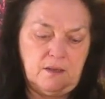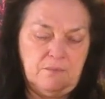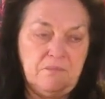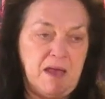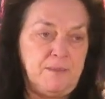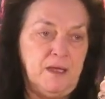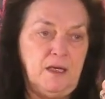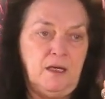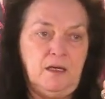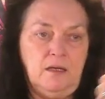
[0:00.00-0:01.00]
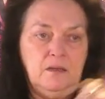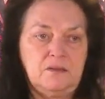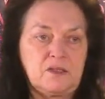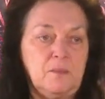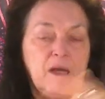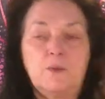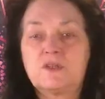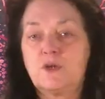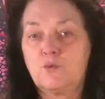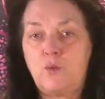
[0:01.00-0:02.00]
Maybe somebody was
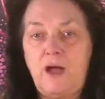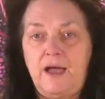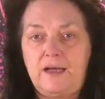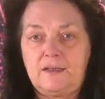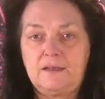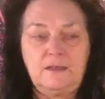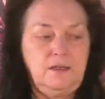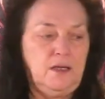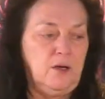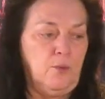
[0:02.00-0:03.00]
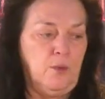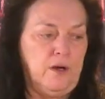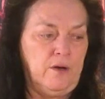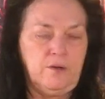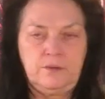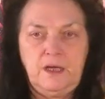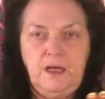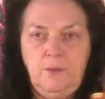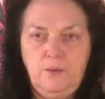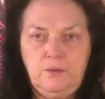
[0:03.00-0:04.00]
in a wreck, you know, where
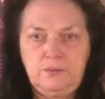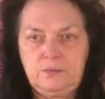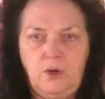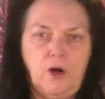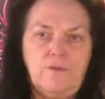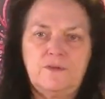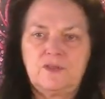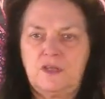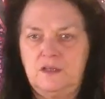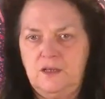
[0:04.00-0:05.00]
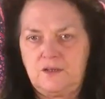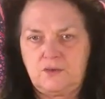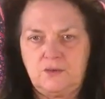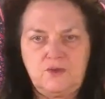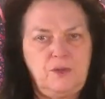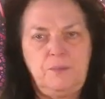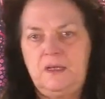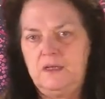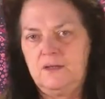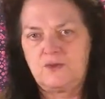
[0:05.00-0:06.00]
they were harvesting this or
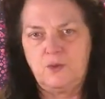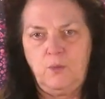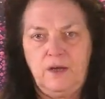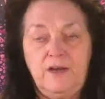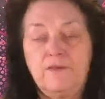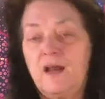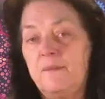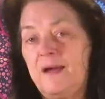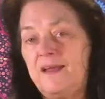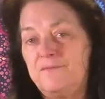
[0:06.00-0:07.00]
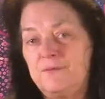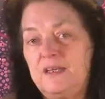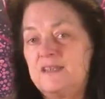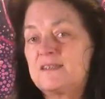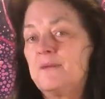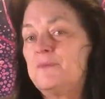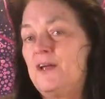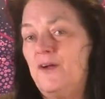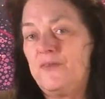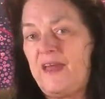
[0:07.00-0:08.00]
shipping this or whatever, and I might get something
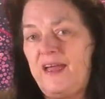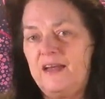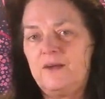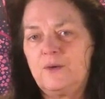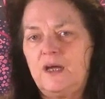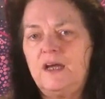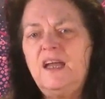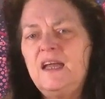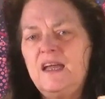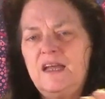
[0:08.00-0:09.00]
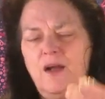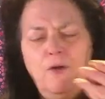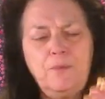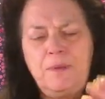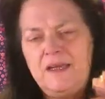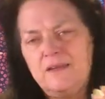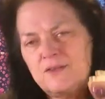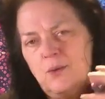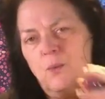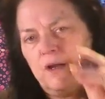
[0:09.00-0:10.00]
on that, okay? It all depends
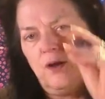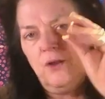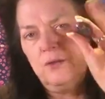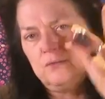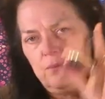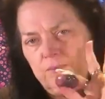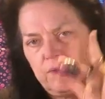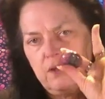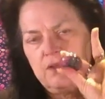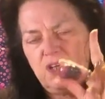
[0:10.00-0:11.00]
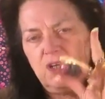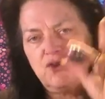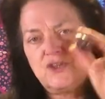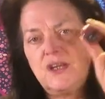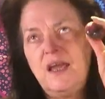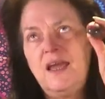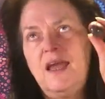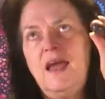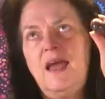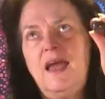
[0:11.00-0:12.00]
on what all touched
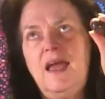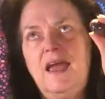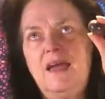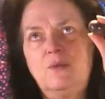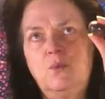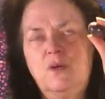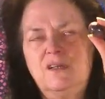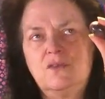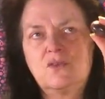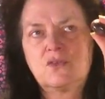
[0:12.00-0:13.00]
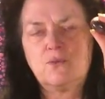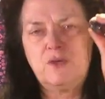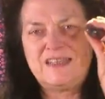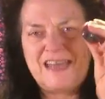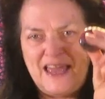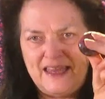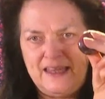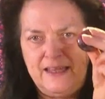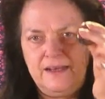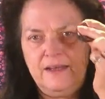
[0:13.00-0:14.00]
and was
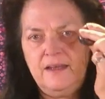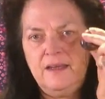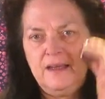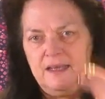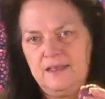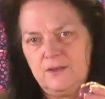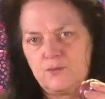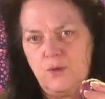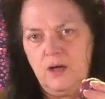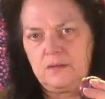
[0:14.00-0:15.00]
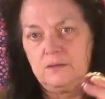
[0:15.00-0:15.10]
retained in this rock,